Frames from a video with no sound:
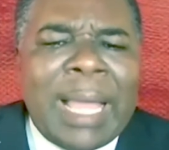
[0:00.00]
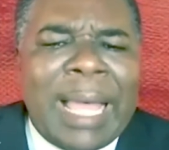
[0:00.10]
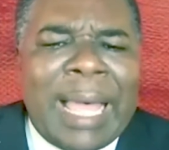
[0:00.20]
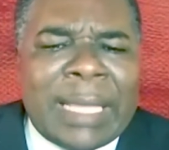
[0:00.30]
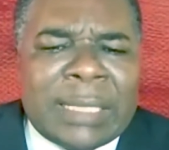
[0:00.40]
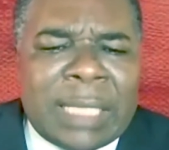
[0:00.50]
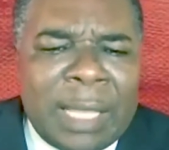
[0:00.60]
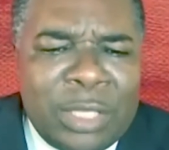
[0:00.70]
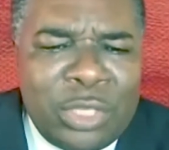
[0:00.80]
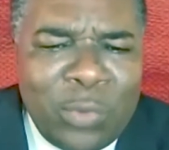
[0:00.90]
as
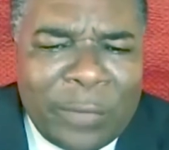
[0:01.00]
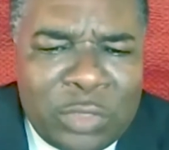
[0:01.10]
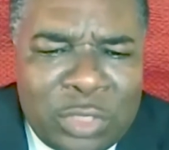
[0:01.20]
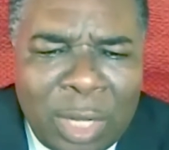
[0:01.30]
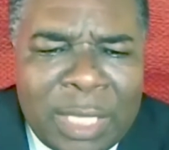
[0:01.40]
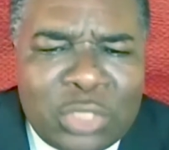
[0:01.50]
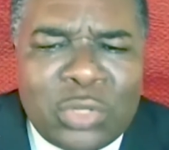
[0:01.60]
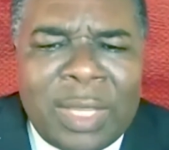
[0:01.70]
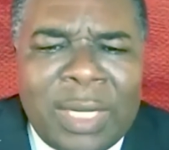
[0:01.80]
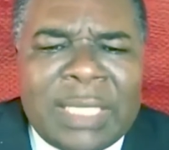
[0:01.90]
you have done it to
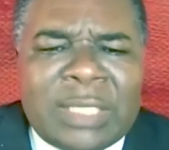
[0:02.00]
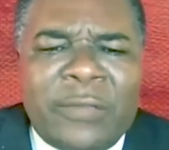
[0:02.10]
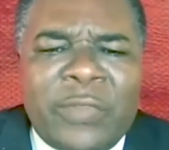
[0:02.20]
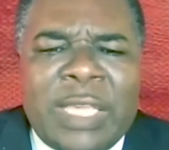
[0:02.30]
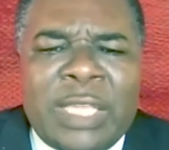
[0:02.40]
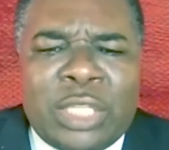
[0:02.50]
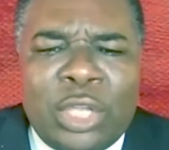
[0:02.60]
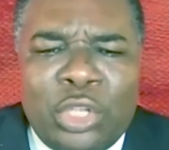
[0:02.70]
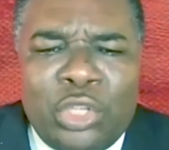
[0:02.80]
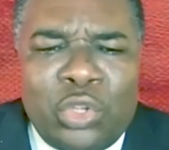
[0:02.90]
the least of these,
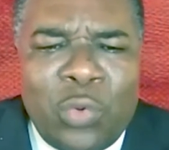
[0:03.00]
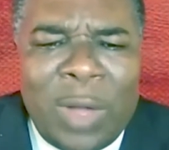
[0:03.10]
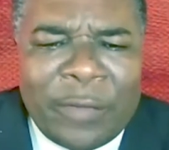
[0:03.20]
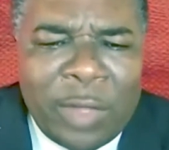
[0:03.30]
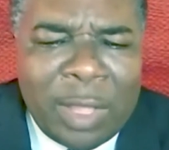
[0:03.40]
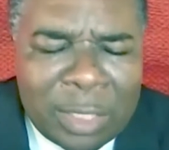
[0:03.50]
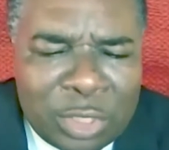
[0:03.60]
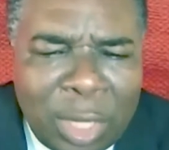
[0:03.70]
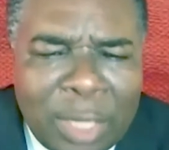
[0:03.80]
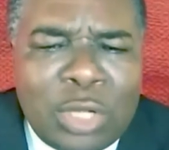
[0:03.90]
you have
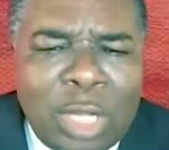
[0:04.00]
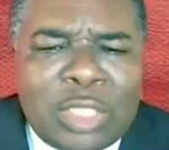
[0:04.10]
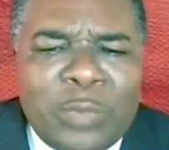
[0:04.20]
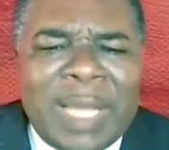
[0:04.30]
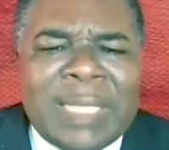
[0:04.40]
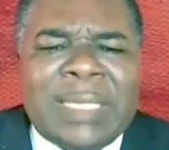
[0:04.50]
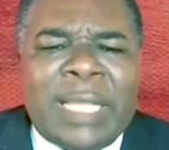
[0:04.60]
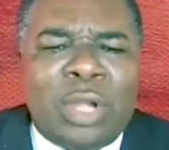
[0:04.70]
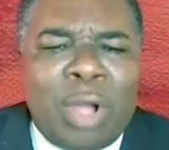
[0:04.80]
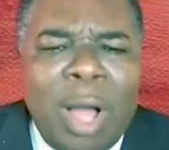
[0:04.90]
done it unto me. And he
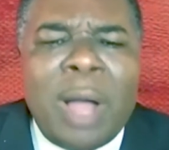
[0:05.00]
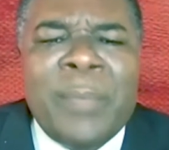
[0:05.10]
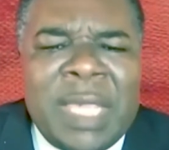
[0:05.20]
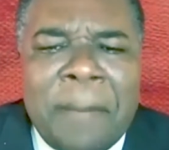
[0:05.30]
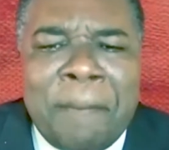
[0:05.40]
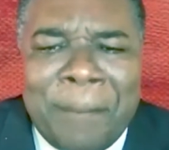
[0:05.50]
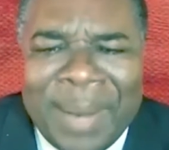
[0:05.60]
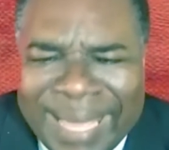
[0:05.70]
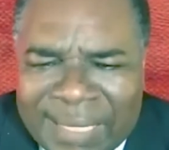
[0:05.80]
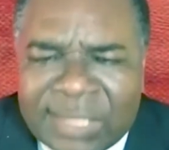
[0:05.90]
said, come ye
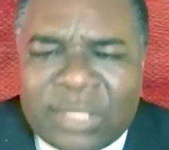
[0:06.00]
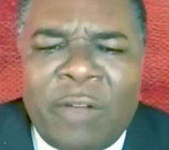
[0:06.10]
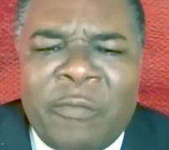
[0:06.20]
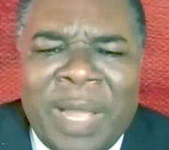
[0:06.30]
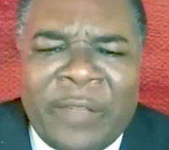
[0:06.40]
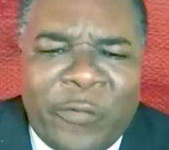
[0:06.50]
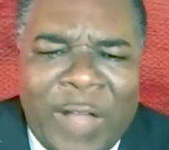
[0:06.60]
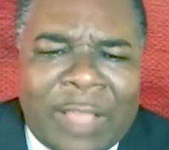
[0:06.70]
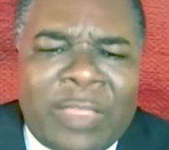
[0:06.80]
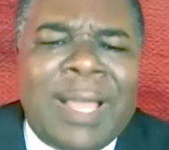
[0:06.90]
blessed of my
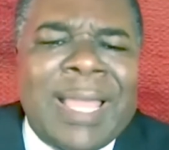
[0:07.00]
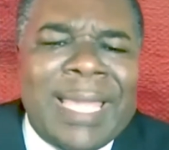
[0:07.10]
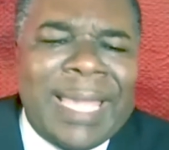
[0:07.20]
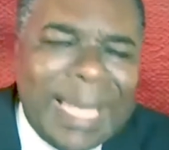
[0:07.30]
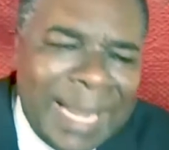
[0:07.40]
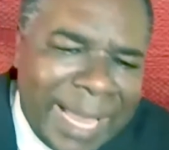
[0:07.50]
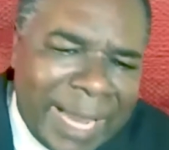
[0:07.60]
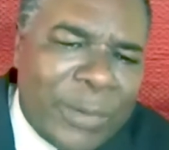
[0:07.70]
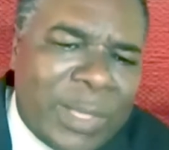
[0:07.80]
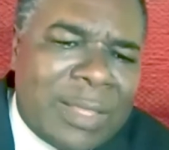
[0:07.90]
Father,
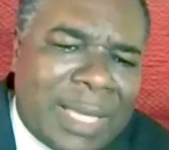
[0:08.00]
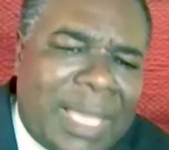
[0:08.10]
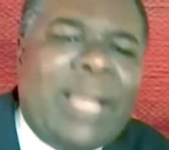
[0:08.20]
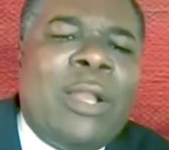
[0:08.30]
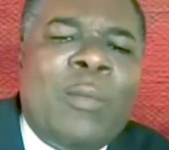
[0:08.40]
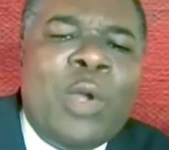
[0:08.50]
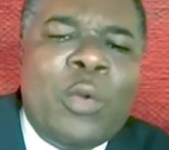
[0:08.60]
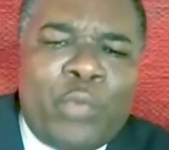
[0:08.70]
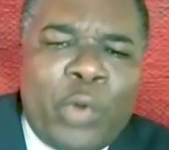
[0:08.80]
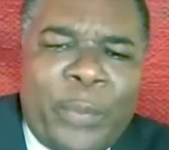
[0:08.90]
inherit the kingdom
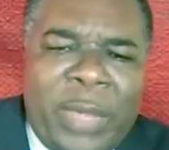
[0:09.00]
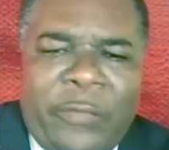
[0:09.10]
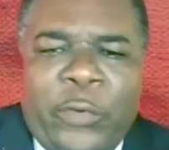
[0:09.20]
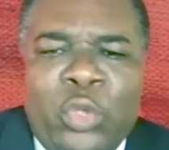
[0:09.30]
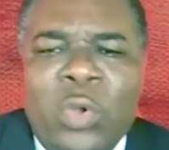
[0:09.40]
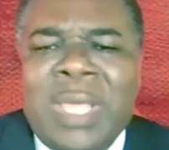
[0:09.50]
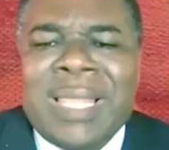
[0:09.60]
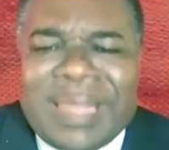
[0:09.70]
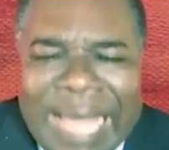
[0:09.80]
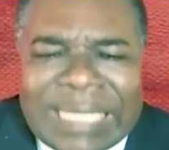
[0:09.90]
prepared for you.
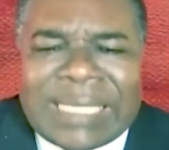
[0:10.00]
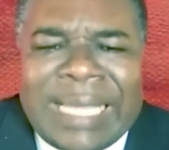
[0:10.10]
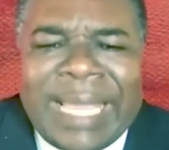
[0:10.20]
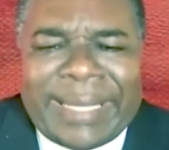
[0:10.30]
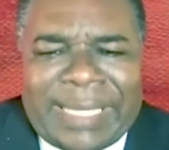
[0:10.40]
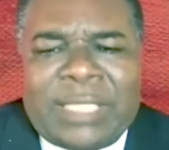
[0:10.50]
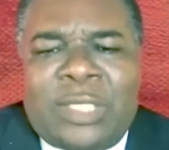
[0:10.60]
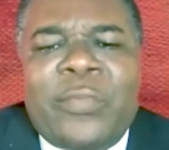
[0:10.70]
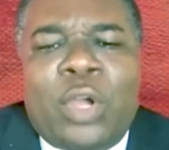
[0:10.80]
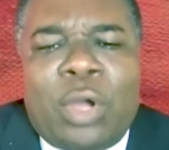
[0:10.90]
That's the essence
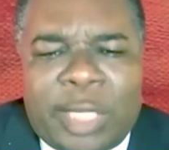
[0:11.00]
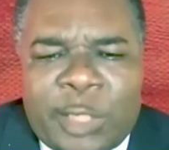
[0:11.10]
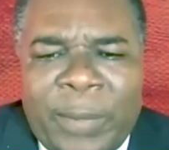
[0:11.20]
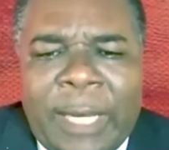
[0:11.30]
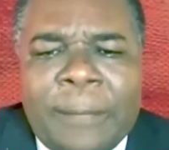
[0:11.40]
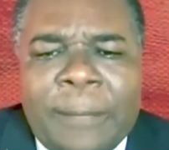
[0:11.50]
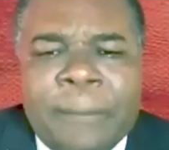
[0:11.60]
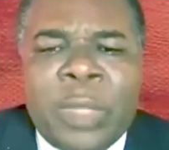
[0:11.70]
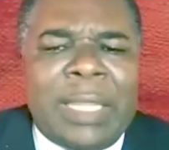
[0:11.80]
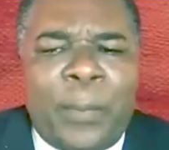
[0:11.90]
of the gospel.
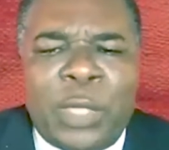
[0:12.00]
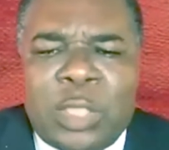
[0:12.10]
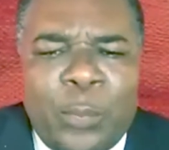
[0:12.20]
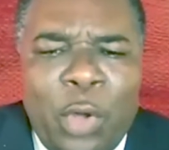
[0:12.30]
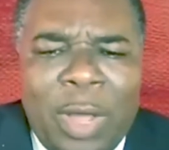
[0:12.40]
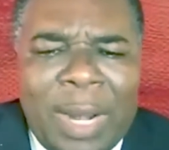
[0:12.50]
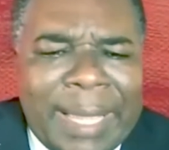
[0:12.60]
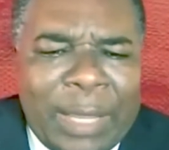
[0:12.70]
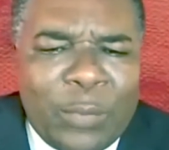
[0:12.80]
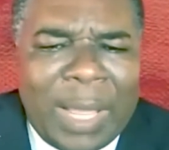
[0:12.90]
And also, Paul,
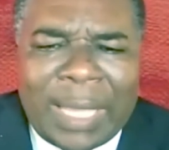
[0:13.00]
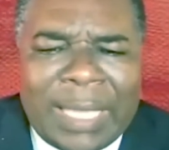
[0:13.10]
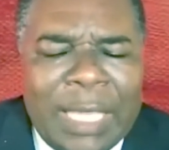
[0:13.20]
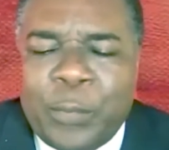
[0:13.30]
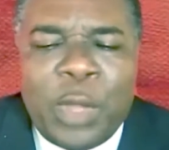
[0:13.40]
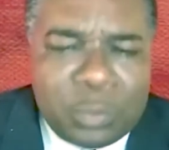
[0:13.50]
again, I keep